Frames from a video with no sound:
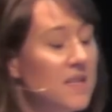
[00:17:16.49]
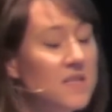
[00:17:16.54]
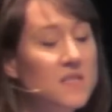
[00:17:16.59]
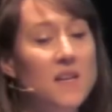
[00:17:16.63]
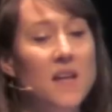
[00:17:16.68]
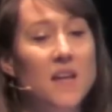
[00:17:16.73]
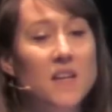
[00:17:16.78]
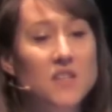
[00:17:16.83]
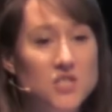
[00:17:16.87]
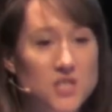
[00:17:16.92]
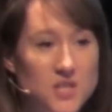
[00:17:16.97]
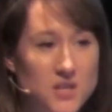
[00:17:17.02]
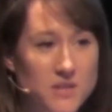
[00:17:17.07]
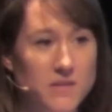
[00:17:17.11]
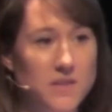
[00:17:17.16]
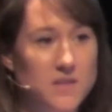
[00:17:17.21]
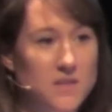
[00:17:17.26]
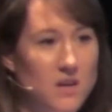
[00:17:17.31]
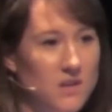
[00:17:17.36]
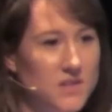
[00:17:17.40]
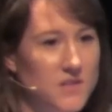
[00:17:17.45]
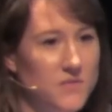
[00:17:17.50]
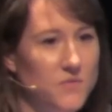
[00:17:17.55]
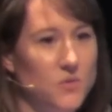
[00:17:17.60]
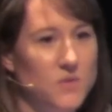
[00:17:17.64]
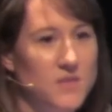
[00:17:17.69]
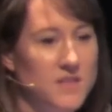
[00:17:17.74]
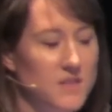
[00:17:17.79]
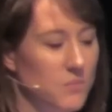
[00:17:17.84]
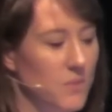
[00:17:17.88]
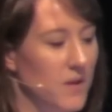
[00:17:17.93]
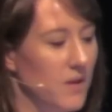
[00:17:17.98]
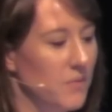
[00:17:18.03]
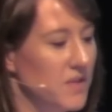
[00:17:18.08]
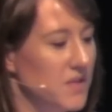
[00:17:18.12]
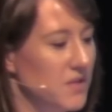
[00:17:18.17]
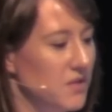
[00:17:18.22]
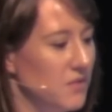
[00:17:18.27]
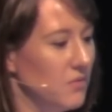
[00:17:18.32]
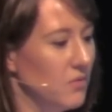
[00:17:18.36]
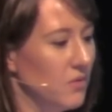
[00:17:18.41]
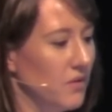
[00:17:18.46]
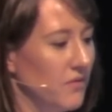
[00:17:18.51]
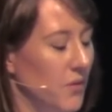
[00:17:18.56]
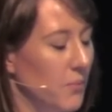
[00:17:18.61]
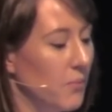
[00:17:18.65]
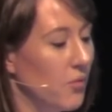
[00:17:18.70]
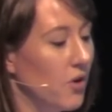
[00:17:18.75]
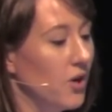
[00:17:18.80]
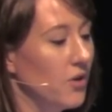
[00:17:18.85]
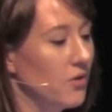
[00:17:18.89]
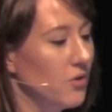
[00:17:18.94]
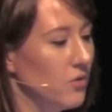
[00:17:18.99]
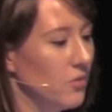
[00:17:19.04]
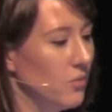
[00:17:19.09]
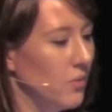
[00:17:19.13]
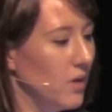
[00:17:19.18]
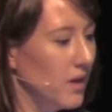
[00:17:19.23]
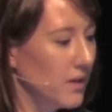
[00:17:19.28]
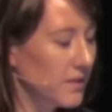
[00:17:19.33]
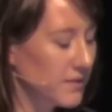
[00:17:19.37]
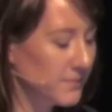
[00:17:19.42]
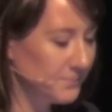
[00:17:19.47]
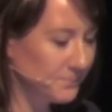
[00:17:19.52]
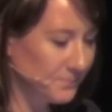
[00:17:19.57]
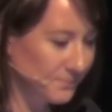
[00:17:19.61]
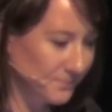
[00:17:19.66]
Internet Engineering Task Force is where we do all of the protocol work.